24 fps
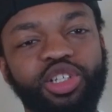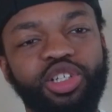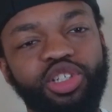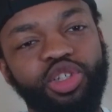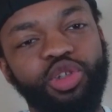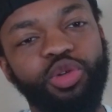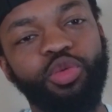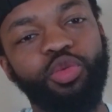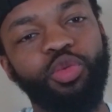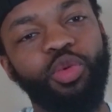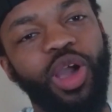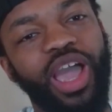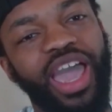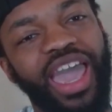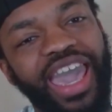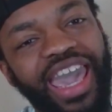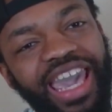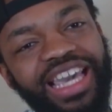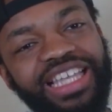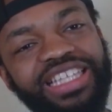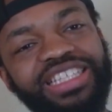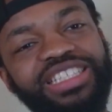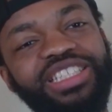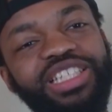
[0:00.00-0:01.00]
Should you
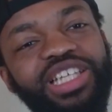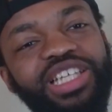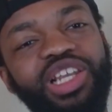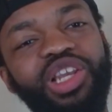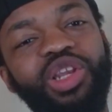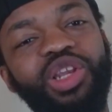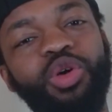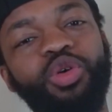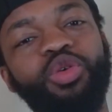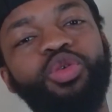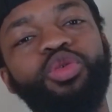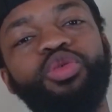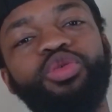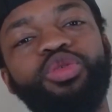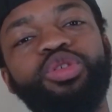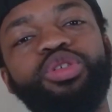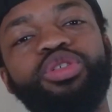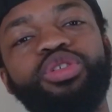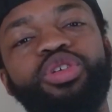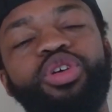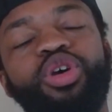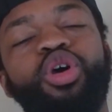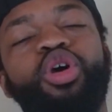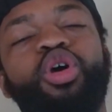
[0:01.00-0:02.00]
hate to
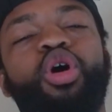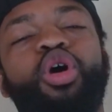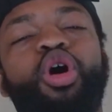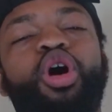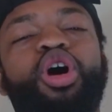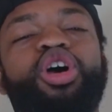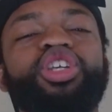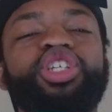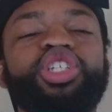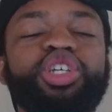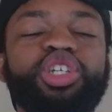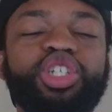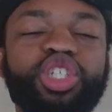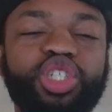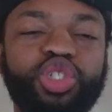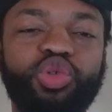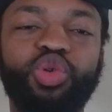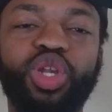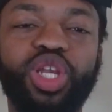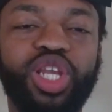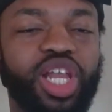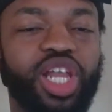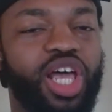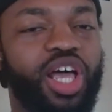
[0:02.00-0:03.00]
lose or should
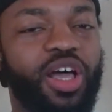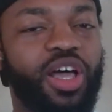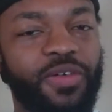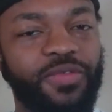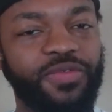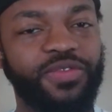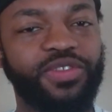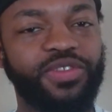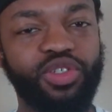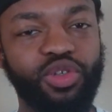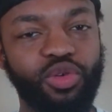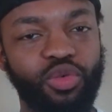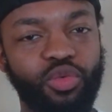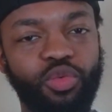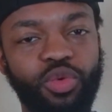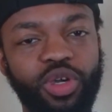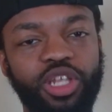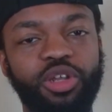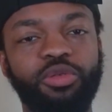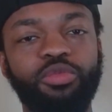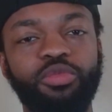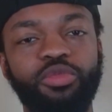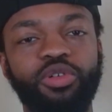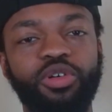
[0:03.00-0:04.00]
you love to
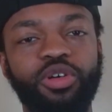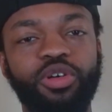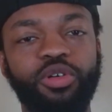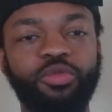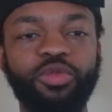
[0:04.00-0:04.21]
win more?